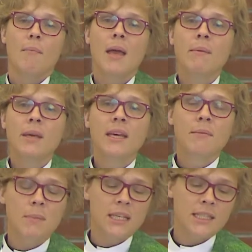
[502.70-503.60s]
Maybe
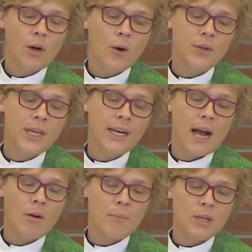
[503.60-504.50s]
it means holding
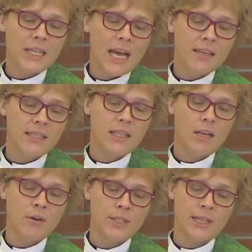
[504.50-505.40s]
our mortality
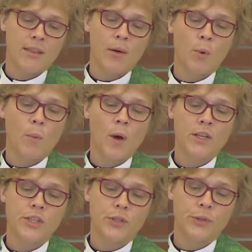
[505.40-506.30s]
closer than we
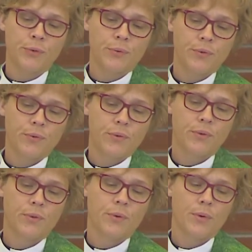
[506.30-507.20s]
want to.
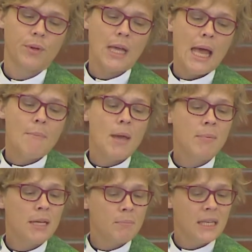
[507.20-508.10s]

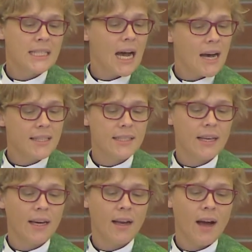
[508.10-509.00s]
Maybe it means
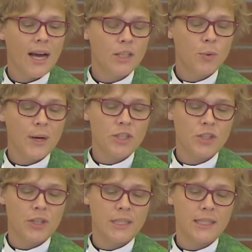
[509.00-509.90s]
asking hard
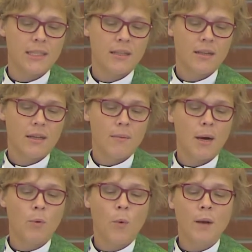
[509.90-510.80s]
questions
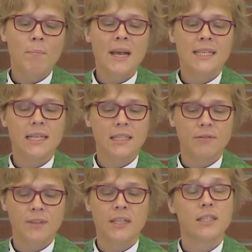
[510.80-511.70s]
about what makes
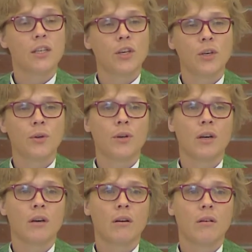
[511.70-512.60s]
us feel
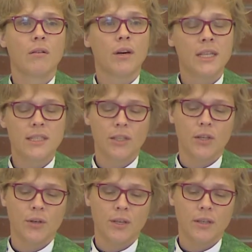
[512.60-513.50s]
secure or
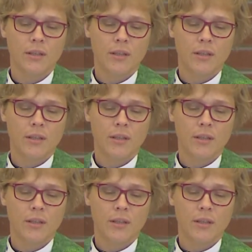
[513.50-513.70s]
insecure.